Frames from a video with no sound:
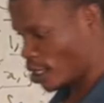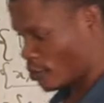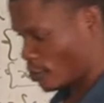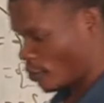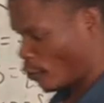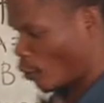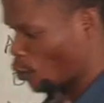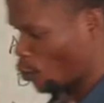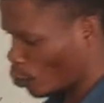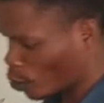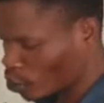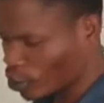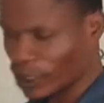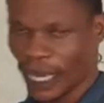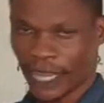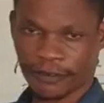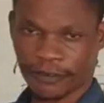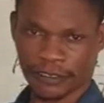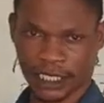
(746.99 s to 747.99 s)
Before we go to
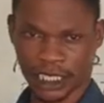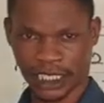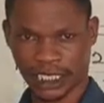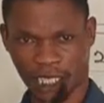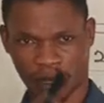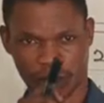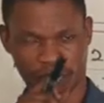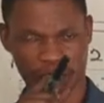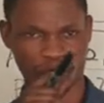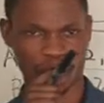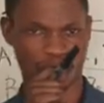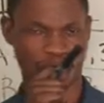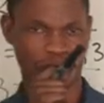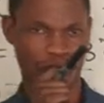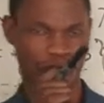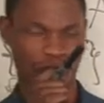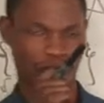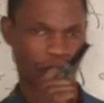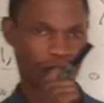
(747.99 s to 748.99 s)
that series, I want to ask a
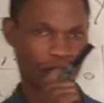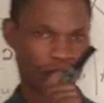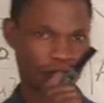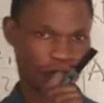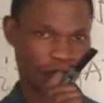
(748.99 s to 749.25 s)
question.